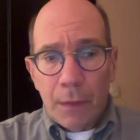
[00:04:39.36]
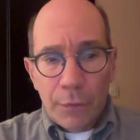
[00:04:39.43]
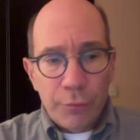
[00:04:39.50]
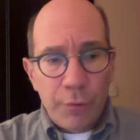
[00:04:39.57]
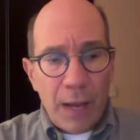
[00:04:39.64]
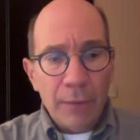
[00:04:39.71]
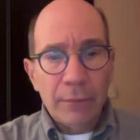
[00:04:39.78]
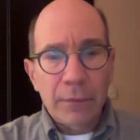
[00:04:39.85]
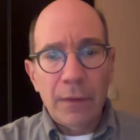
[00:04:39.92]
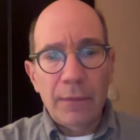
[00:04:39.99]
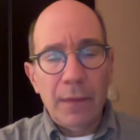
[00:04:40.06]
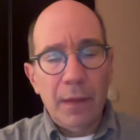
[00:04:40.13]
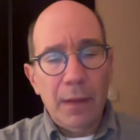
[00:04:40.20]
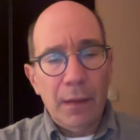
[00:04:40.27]
throughout
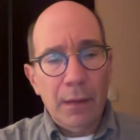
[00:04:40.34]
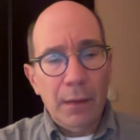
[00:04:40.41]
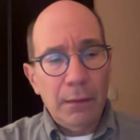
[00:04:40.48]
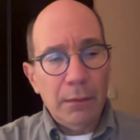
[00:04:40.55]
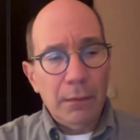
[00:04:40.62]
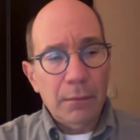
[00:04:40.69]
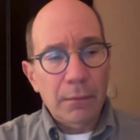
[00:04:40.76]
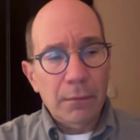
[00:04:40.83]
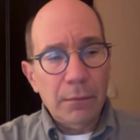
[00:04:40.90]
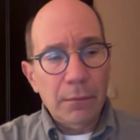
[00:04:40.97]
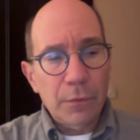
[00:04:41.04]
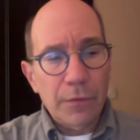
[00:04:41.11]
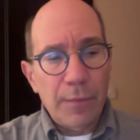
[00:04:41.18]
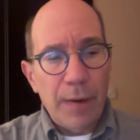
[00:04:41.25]

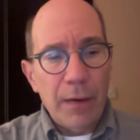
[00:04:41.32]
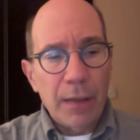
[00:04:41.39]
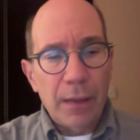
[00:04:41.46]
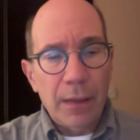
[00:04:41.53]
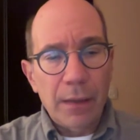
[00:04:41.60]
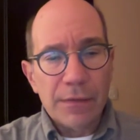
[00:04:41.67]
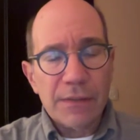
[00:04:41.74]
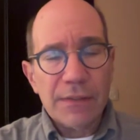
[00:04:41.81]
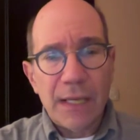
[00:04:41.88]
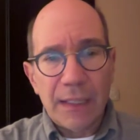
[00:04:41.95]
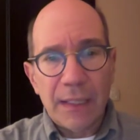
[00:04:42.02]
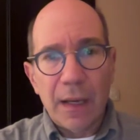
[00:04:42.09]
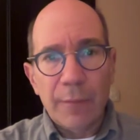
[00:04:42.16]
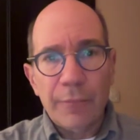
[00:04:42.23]
North America
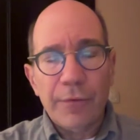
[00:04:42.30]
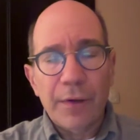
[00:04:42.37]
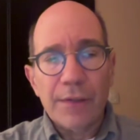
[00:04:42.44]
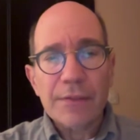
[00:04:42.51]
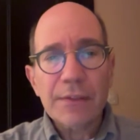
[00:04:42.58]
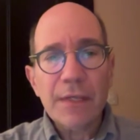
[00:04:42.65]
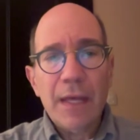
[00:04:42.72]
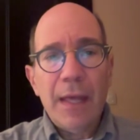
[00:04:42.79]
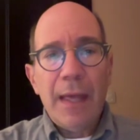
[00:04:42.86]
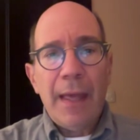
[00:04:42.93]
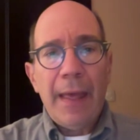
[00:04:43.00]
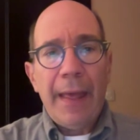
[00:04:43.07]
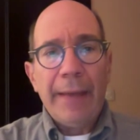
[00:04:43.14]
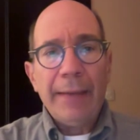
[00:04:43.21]
standing up for us,
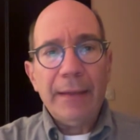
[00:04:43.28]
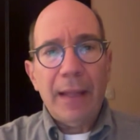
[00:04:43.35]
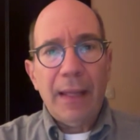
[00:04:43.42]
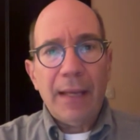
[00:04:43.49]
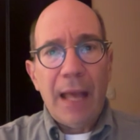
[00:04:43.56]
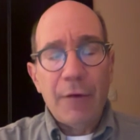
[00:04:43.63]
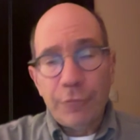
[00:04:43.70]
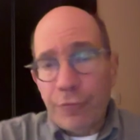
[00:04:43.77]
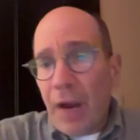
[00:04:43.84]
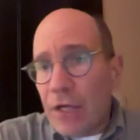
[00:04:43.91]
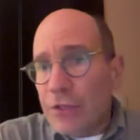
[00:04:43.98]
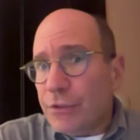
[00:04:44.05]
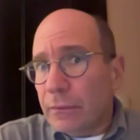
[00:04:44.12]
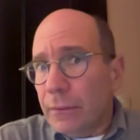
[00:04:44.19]
and how
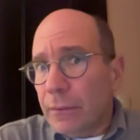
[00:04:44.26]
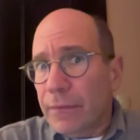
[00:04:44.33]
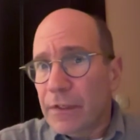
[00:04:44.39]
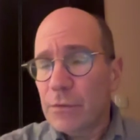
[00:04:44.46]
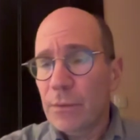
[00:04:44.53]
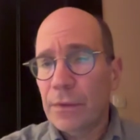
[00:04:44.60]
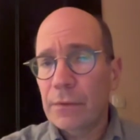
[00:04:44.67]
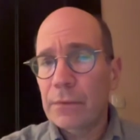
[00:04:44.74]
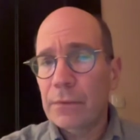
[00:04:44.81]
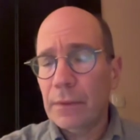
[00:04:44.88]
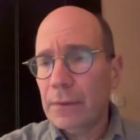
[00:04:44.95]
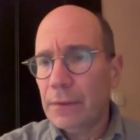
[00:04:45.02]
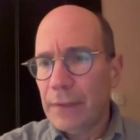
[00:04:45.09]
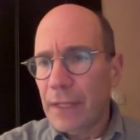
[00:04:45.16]
fragile things
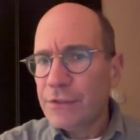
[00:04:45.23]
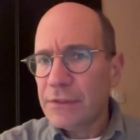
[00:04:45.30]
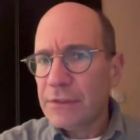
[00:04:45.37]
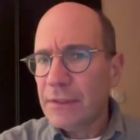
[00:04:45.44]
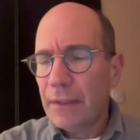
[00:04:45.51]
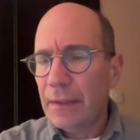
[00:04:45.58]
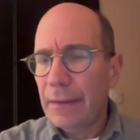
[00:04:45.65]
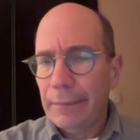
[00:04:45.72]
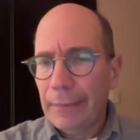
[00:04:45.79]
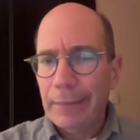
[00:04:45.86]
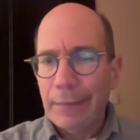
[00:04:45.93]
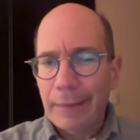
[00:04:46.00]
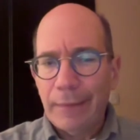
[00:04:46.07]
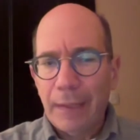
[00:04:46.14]
were, not just
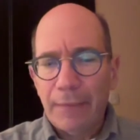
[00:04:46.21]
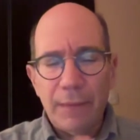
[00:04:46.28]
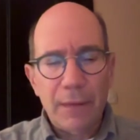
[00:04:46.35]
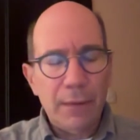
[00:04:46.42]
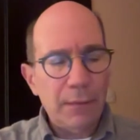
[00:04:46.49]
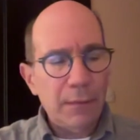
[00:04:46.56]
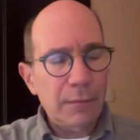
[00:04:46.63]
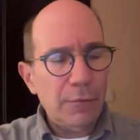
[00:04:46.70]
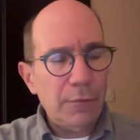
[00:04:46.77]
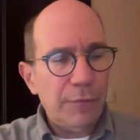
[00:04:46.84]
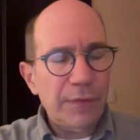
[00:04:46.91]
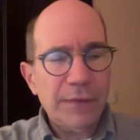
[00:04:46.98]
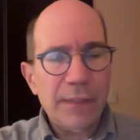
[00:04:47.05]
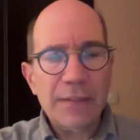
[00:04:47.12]
in the
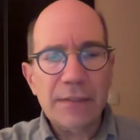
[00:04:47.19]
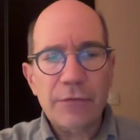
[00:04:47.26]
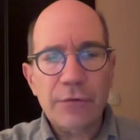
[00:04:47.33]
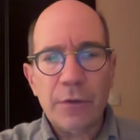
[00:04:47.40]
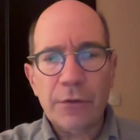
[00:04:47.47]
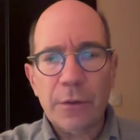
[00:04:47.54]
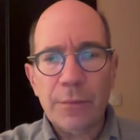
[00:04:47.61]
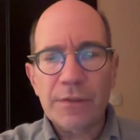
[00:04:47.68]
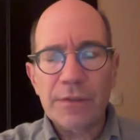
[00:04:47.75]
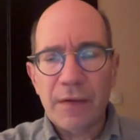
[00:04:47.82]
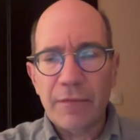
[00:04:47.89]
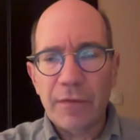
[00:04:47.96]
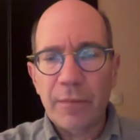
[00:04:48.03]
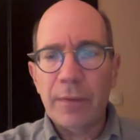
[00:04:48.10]
horrific days after October
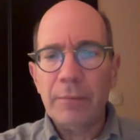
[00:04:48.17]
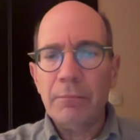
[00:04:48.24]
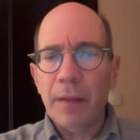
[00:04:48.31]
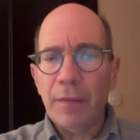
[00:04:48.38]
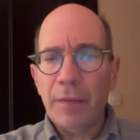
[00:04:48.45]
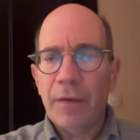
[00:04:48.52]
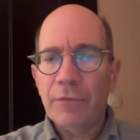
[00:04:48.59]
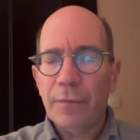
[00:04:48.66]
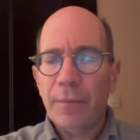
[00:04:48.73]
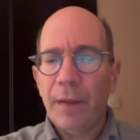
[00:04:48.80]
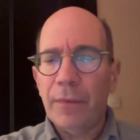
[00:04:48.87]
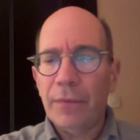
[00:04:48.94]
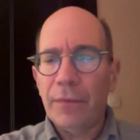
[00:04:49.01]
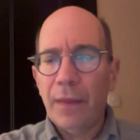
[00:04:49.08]
7th, but month after
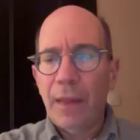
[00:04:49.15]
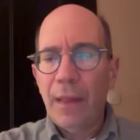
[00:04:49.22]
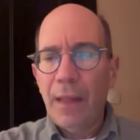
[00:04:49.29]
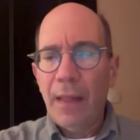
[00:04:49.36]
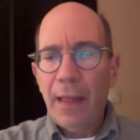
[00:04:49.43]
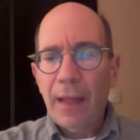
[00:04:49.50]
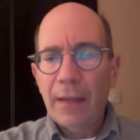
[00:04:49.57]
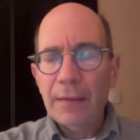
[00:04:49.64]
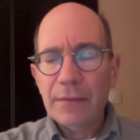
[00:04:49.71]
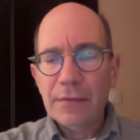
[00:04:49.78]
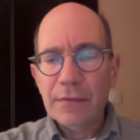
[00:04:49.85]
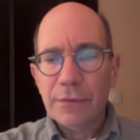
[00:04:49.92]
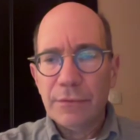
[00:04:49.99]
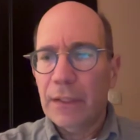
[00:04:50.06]
month.
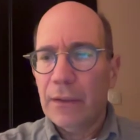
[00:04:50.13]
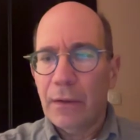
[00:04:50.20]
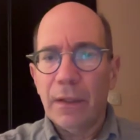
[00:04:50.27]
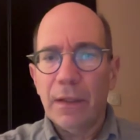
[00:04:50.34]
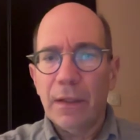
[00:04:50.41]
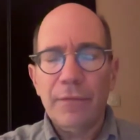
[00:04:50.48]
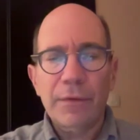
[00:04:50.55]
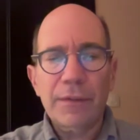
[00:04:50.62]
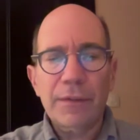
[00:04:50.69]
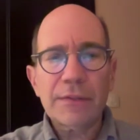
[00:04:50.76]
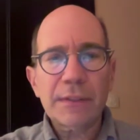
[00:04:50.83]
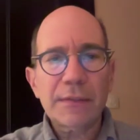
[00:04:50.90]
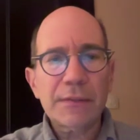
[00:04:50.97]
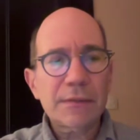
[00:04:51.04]
And so really, kol hakavod,
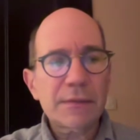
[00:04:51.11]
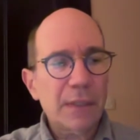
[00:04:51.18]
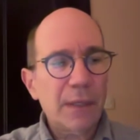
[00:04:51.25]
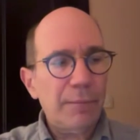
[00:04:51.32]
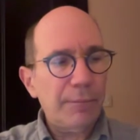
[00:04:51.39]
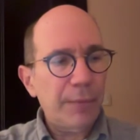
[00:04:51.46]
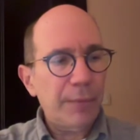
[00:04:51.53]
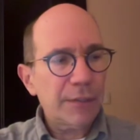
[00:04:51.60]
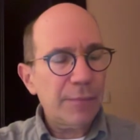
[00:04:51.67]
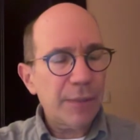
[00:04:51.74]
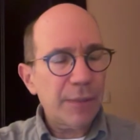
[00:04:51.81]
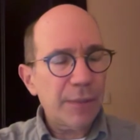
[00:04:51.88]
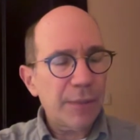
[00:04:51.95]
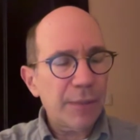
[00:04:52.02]
it's
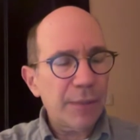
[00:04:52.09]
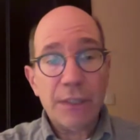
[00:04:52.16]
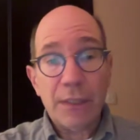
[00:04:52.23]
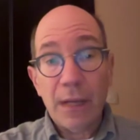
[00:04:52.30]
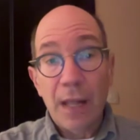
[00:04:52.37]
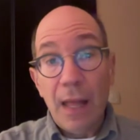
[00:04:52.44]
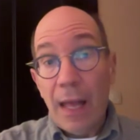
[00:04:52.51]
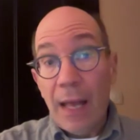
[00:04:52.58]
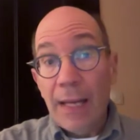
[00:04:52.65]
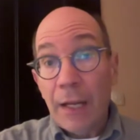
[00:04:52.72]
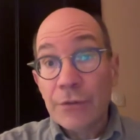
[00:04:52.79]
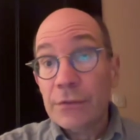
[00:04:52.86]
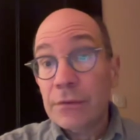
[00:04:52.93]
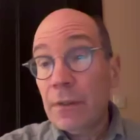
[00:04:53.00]
much appreciated. And I
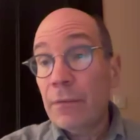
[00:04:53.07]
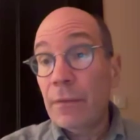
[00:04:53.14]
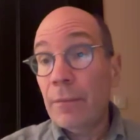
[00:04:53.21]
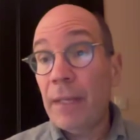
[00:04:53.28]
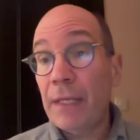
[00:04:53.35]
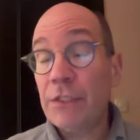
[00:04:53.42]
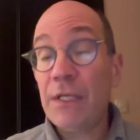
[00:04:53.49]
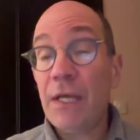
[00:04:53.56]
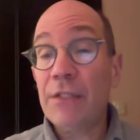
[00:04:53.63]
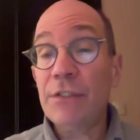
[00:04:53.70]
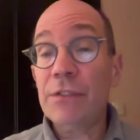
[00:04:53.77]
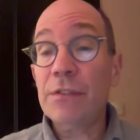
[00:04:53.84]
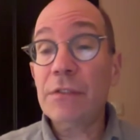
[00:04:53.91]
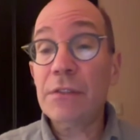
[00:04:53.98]
also know the many
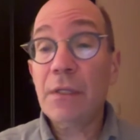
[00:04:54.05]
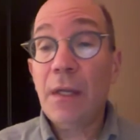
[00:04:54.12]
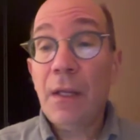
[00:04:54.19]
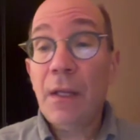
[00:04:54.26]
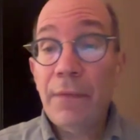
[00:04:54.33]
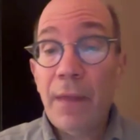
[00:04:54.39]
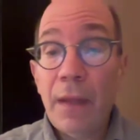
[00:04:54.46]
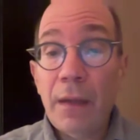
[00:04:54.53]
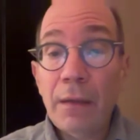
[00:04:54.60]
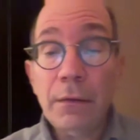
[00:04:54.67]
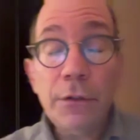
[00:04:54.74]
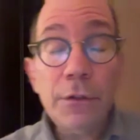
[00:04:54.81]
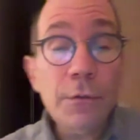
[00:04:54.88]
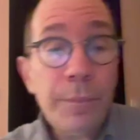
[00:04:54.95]
tensions that
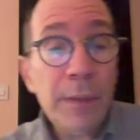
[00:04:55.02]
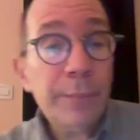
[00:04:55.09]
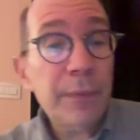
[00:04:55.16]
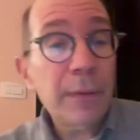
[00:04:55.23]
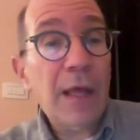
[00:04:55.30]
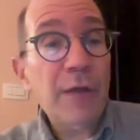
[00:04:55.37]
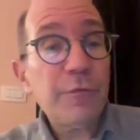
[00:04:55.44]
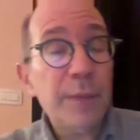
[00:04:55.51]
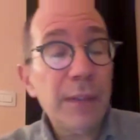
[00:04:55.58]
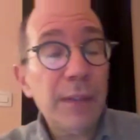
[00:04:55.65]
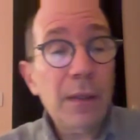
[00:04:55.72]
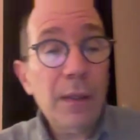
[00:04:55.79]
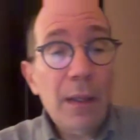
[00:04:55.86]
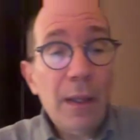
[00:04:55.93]
you people have
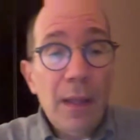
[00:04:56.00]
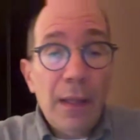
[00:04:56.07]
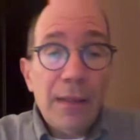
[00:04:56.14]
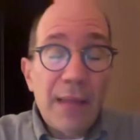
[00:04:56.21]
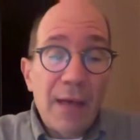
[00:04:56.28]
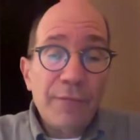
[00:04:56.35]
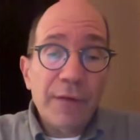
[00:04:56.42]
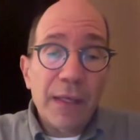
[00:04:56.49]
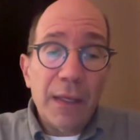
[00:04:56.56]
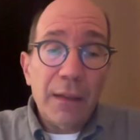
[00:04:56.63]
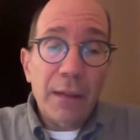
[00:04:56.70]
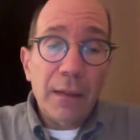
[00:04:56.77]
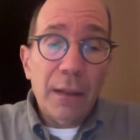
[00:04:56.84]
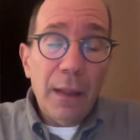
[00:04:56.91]
been
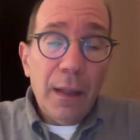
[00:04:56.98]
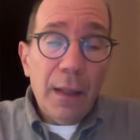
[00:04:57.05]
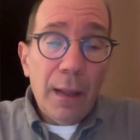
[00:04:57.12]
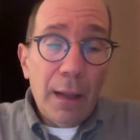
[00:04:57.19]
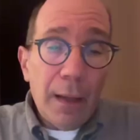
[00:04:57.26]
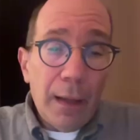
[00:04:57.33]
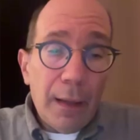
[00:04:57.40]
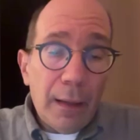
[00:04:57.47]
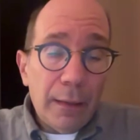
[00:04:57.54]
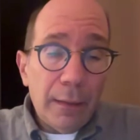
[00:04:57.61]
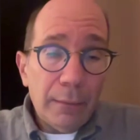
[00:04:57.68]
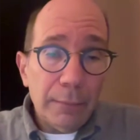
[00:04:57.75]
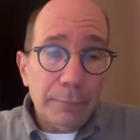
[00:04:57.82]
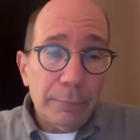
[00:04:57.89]
navigating.
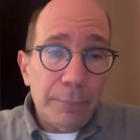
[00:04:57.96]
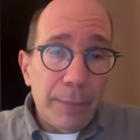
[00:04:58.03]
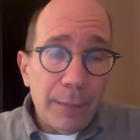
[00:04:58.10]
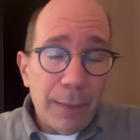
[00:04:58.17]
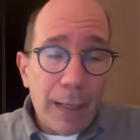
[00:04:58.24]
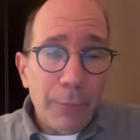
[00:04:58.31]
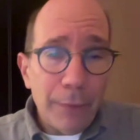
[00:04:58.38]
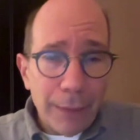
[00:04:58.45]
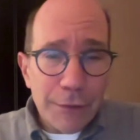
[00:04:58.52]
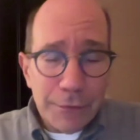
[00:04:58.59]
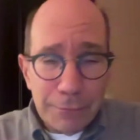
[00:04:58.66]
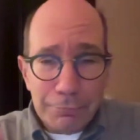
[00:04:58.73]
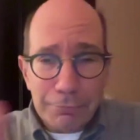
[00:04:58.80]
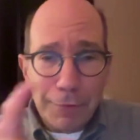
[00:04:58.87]
I will get
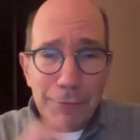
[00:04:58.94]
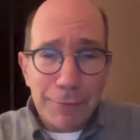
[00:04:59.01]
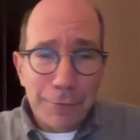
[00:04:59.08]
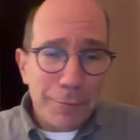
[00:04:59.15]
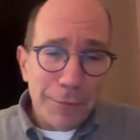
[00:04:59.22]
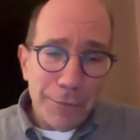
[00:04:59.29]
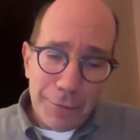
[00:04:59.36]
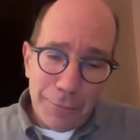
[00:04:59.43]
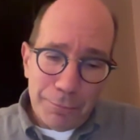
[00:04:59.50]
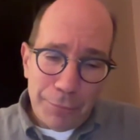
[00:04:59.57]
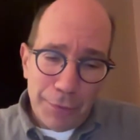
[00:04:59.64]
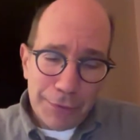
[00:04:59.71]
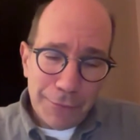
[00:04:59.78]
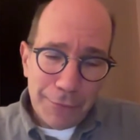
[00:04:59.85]
to the
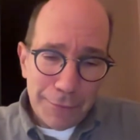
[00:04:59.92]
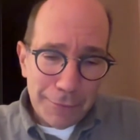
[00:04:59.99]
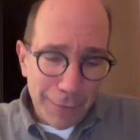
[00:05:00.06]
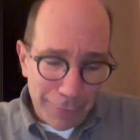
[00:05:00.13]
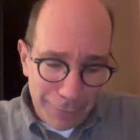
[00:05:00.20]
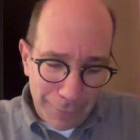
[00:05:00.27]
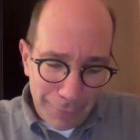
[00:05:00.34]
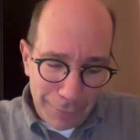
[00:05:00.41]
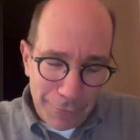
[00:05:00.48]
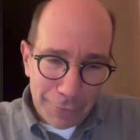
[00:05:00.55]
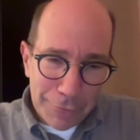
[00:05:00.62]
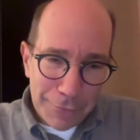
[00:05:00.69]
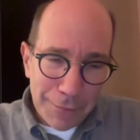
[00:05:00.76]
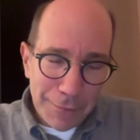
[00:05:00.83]
point of the
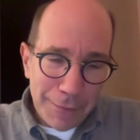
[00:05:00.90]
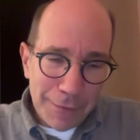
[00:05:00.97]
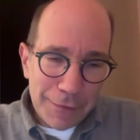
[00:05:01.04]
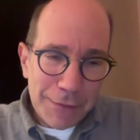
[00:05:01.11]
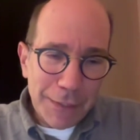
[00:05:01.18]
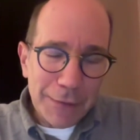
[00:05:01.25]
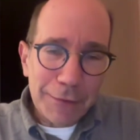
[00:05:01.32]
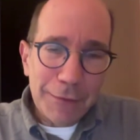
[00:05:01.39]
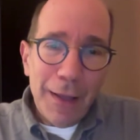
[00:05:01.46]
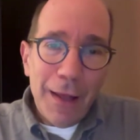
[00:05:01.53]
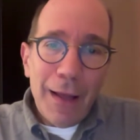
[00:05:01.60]
call in a second.